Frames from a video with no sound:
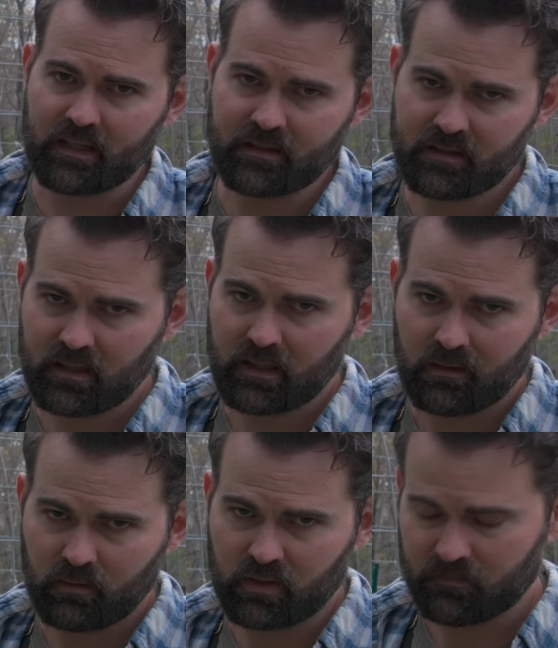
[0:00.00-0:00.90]
lights,
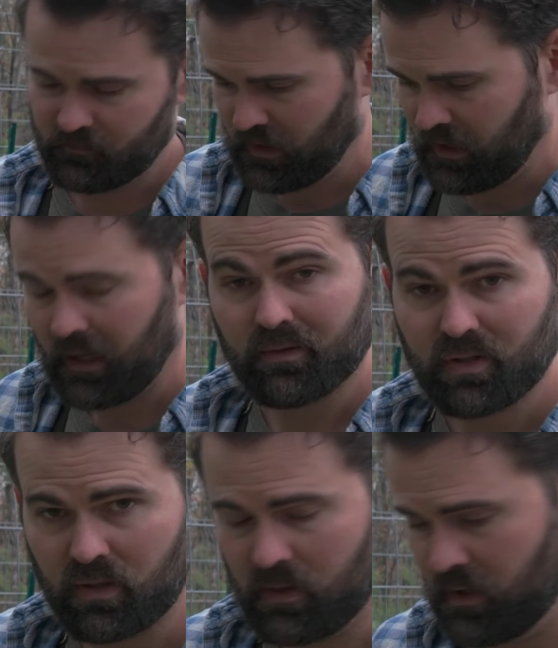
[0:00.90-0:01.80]
which I'll
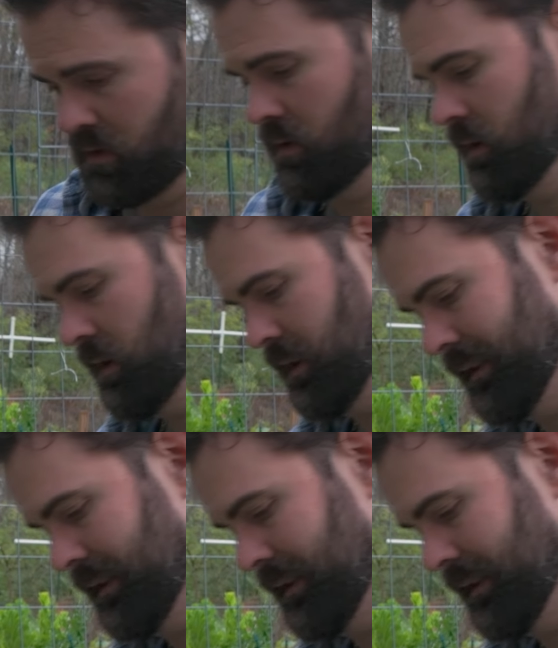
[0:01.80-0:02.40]
show you here in